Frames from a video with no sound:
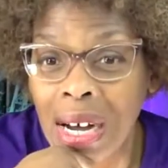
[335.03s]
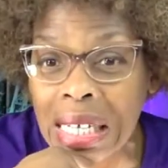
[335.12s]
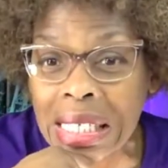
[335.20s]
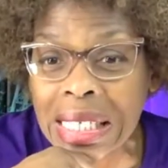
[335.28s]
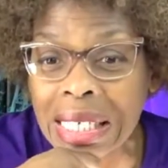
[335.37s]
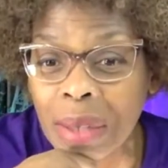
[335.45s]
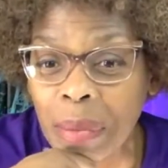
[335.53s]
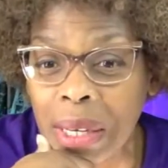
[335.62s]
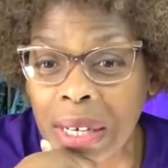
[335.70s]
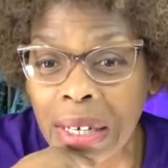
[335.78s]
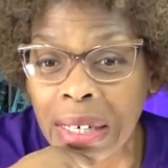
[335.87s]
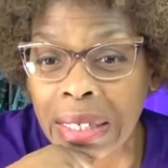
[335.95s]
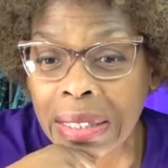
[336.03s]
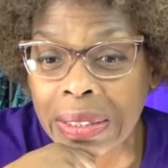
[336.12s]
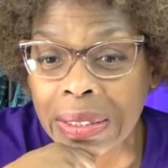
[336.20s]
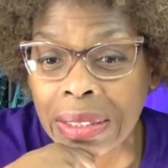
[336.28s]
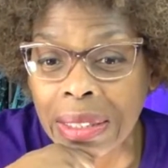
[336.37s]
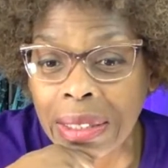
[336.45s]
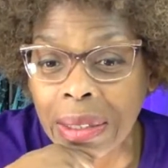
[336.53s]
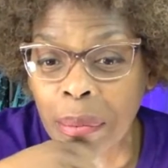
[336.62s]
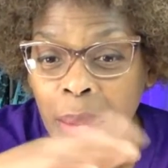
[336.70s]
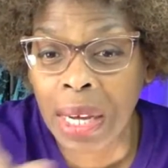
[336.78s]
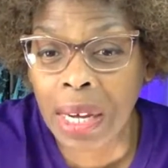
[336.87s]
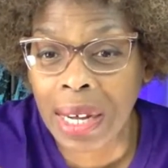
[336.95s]
send me
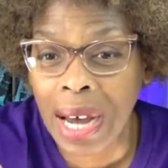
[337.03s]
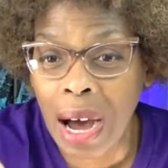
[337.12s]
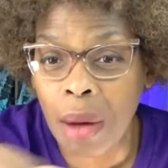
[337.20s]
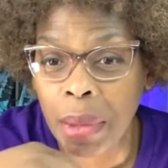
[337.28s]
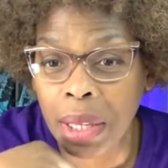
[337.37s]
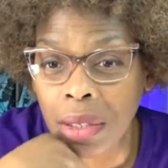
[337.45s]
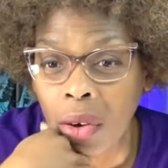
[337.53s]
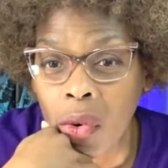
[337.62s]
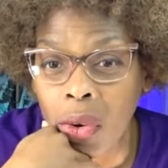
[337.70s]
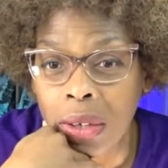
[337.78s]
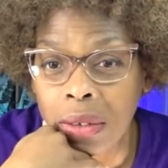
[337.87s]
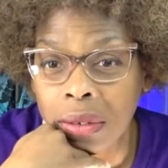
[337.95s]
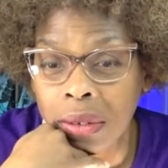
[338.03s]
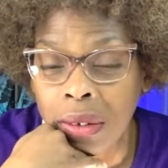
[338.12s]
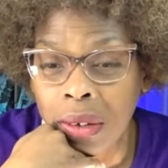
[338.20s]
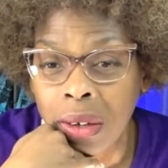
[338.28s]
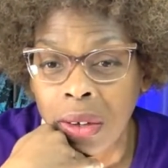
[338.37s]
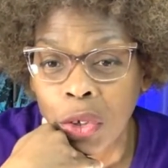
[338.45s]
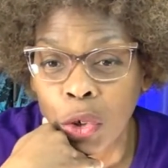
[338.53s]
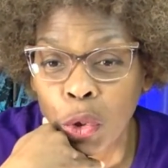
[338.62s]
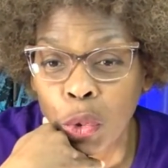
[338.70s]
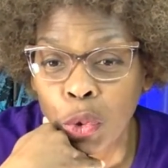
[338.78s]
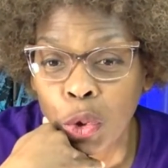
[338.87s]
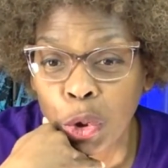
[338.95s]
make a comment on
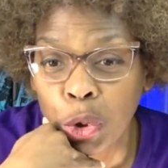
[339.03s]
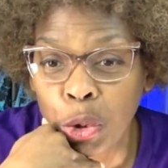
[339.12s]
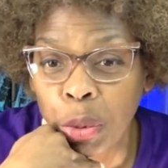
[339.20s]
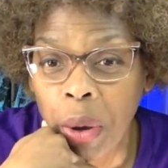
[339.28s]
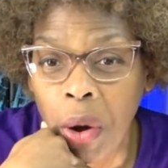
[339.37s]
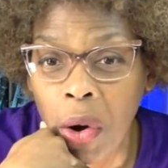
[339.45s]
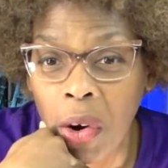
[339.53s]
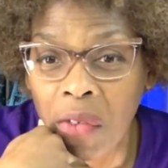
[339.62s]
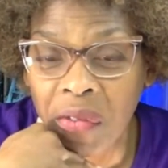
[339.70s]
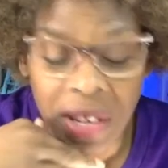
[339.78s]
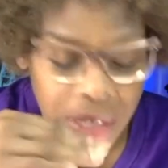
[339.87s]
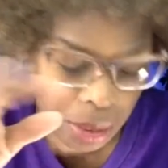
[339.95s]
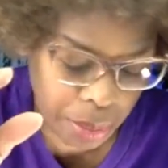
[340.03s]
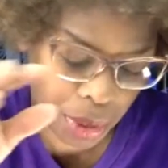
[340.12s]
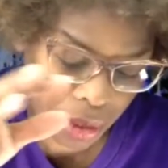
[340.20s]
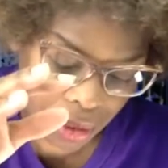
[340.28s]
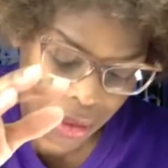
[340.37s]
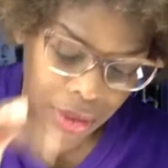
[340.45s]
YouTube or Facebook.